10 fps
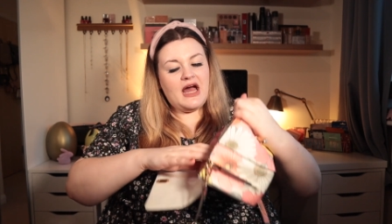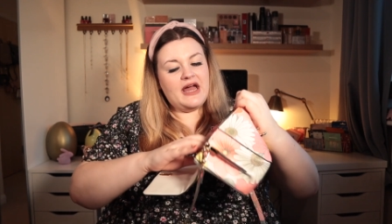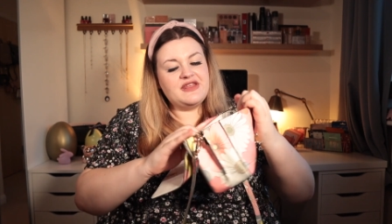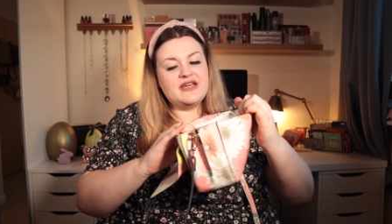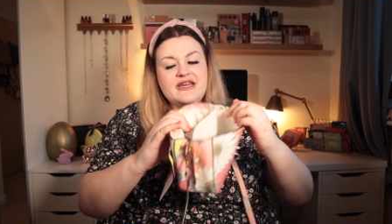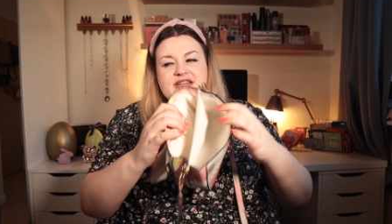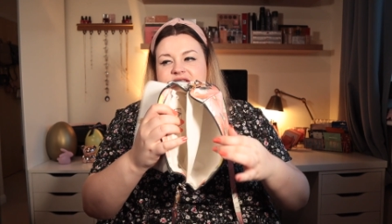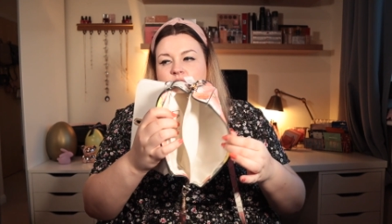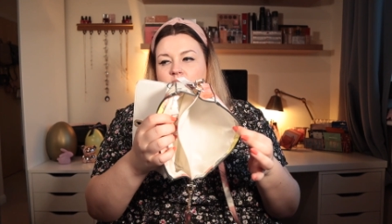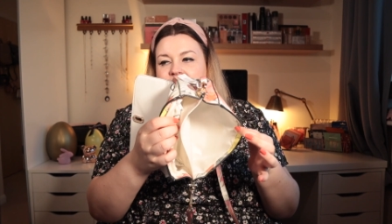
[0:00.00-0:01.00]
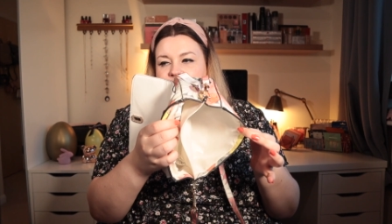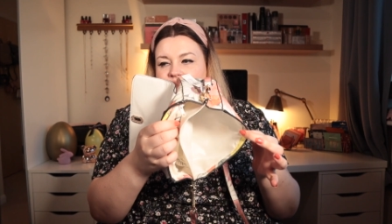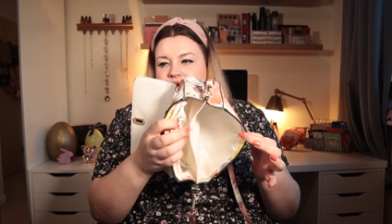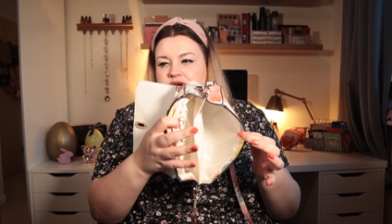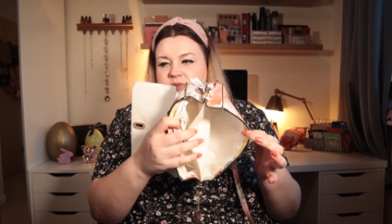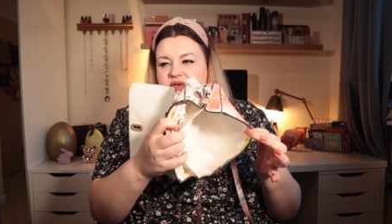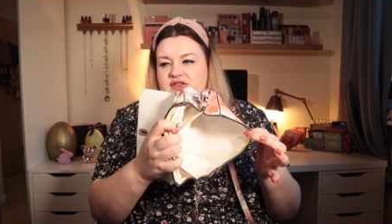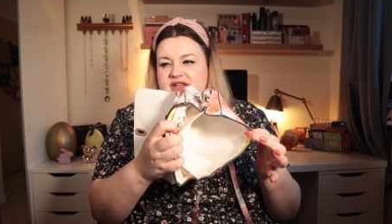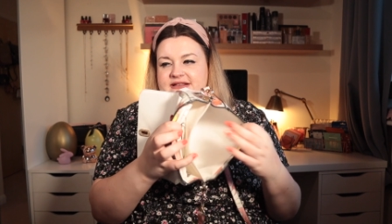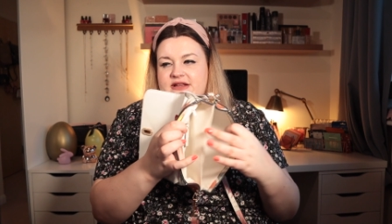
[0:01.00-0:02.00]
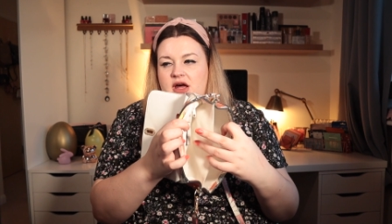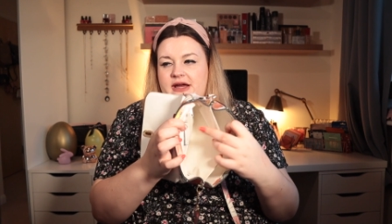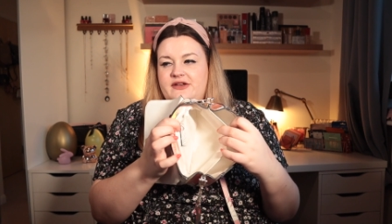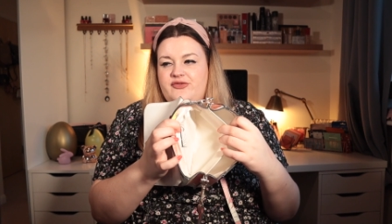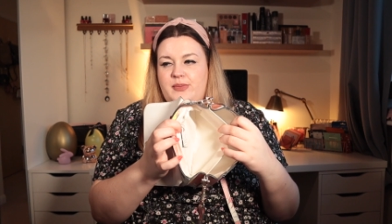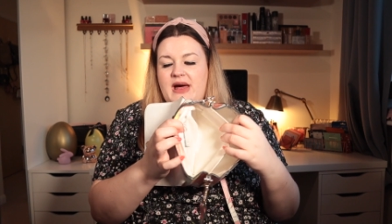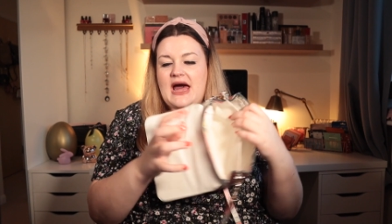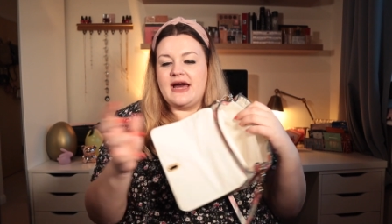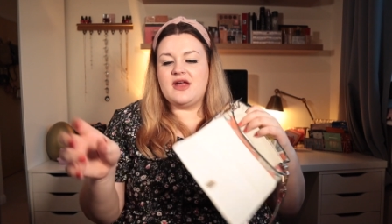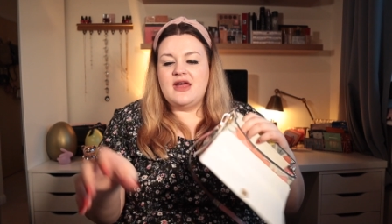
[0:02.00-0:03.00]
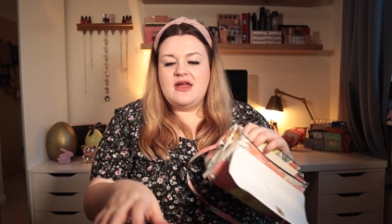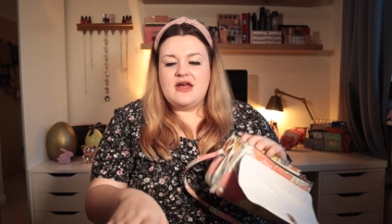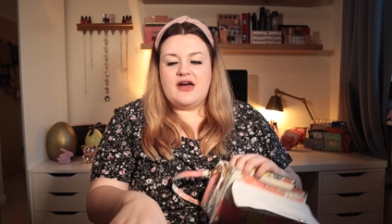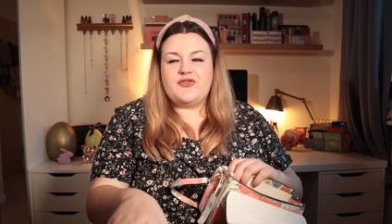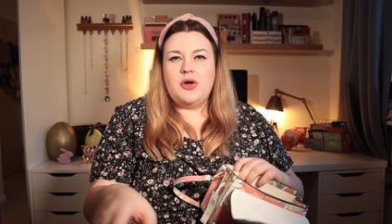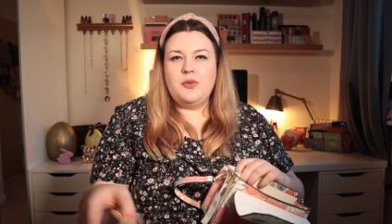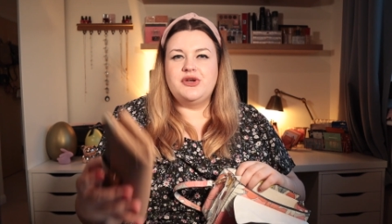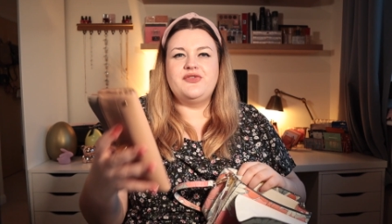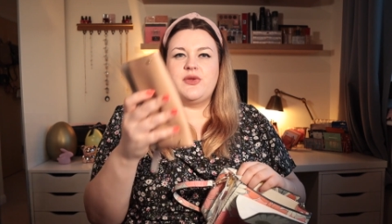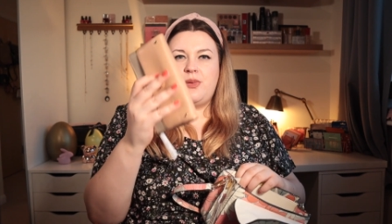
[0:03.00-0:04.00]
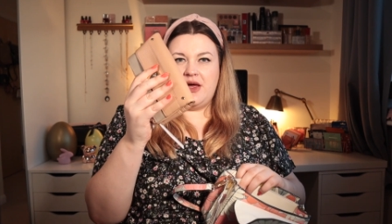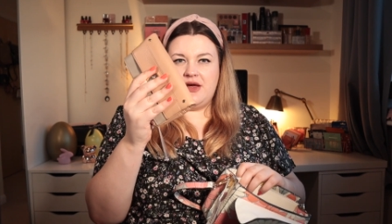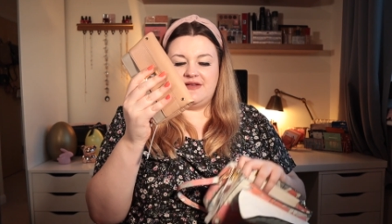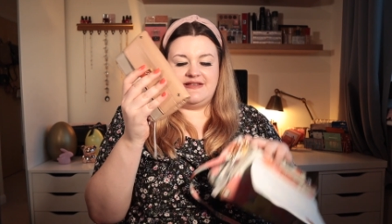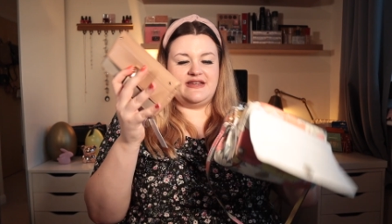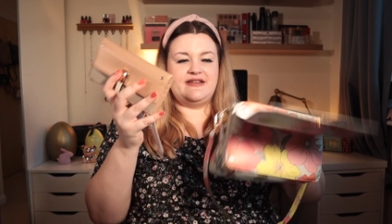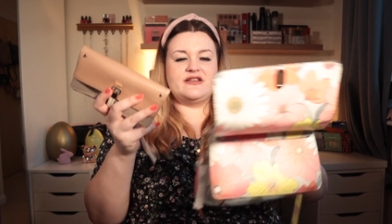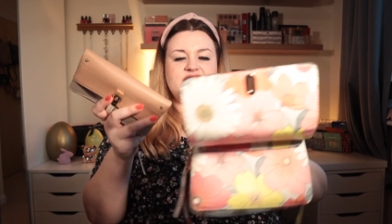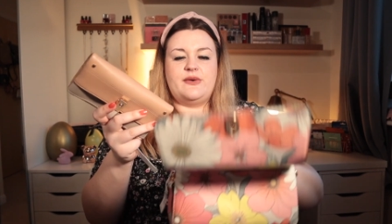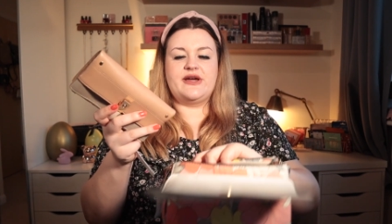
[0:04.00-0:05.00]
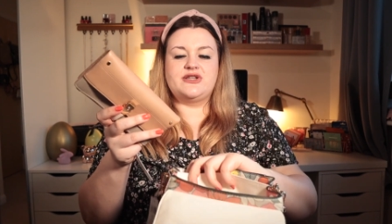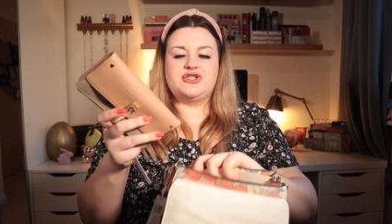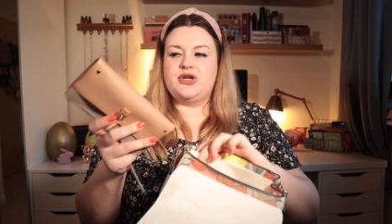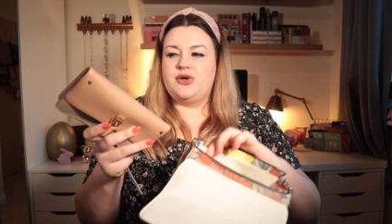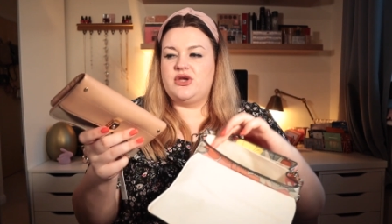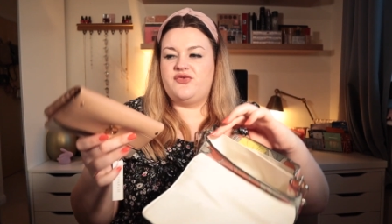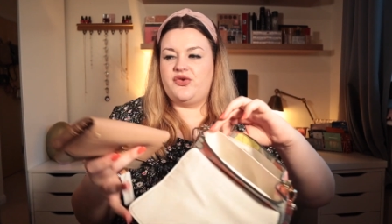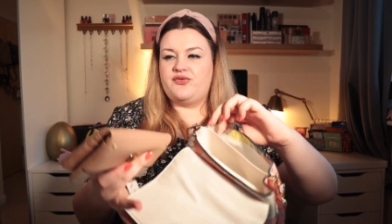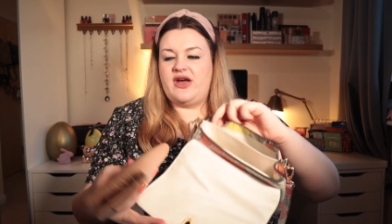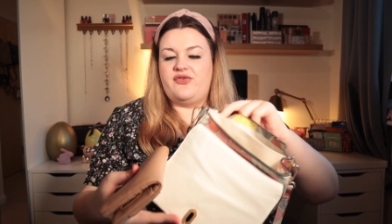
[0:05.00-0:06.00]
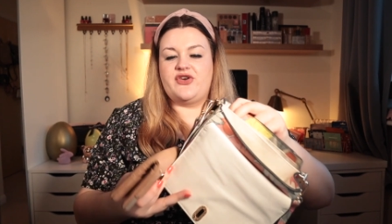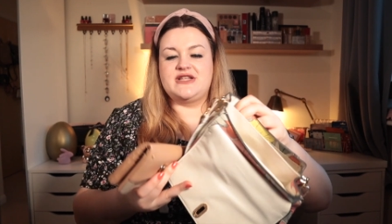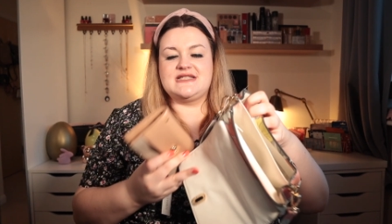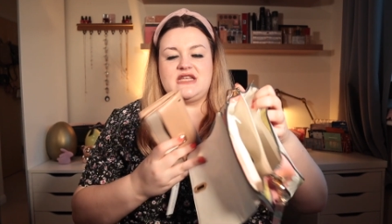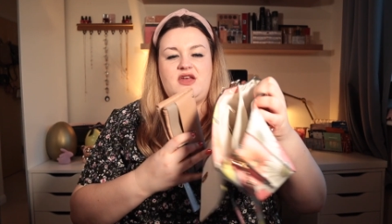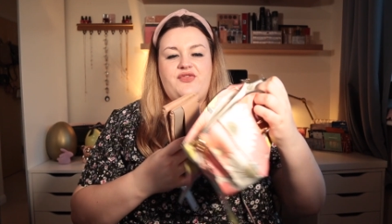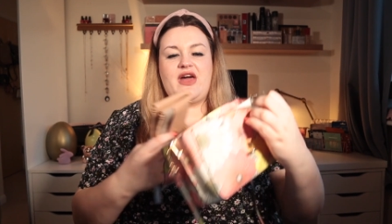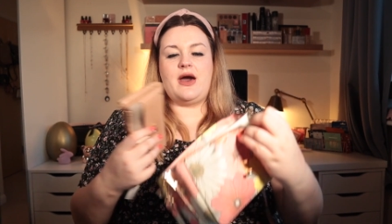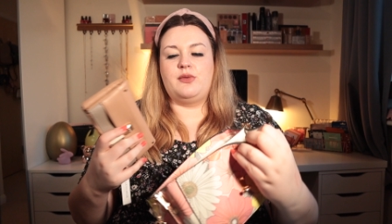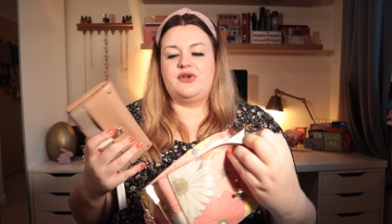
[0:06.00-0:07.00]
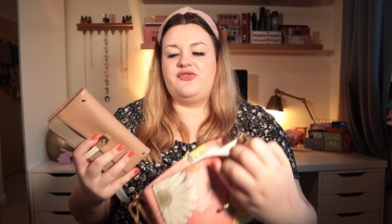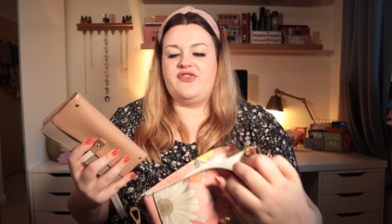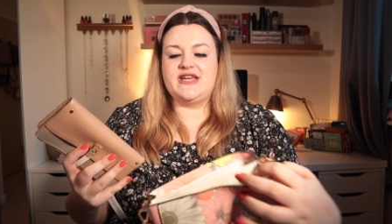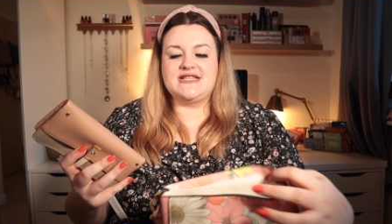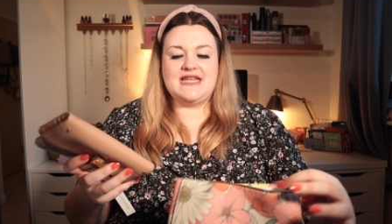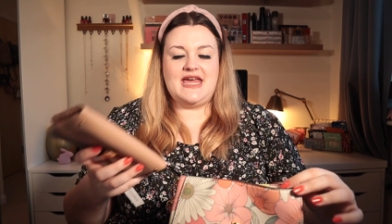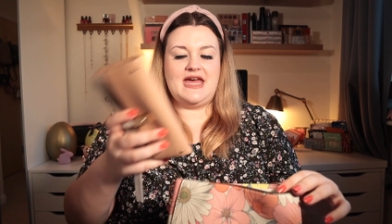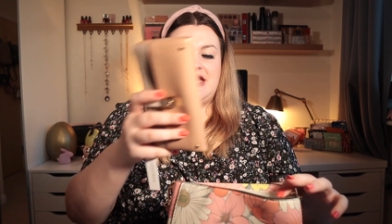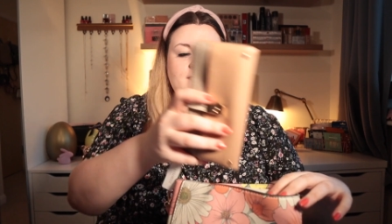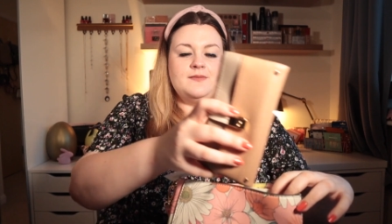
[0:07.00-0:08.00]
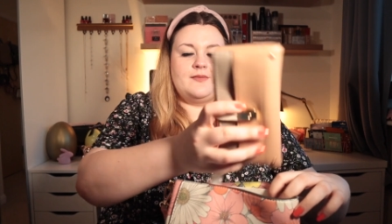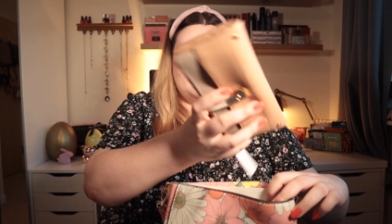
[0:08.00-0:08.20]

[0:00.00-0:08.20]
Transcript: I think it's quite roomy for this kind of bag. I've got one of the purses so I can show you for reference if that would fit in.